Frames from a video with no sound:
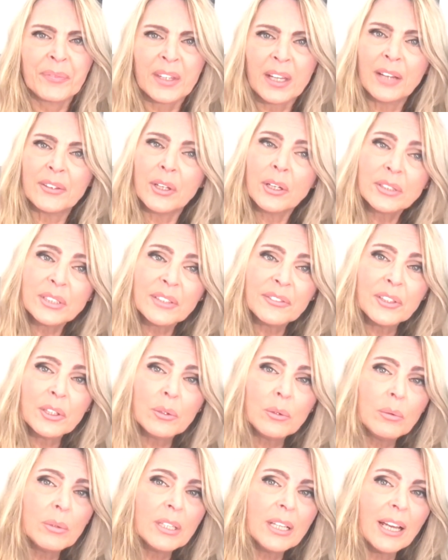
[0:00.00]
Now, those of you
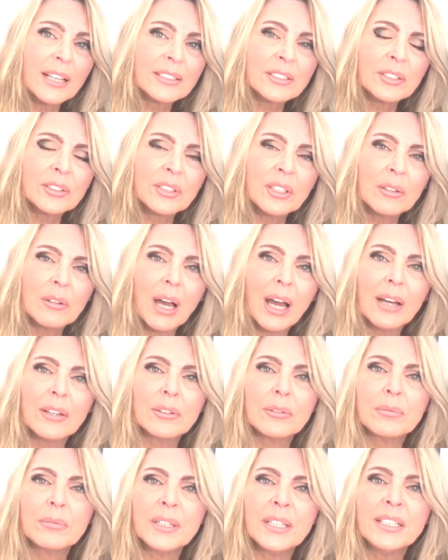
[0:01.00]
who would like to know how
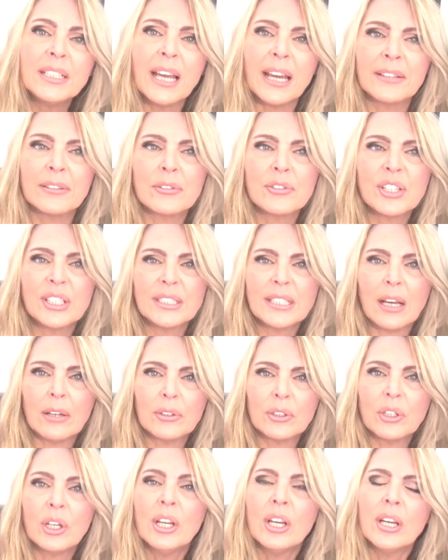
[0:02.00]
to read energies, how
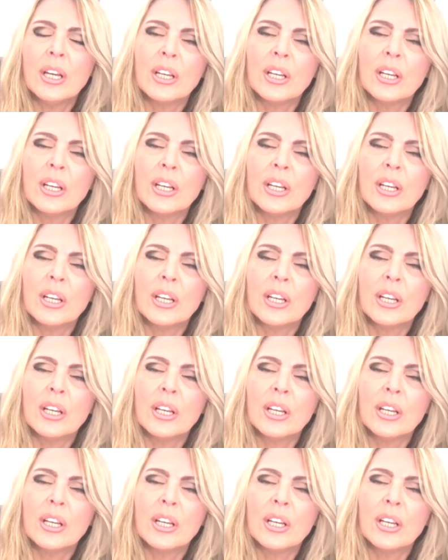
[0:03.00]
to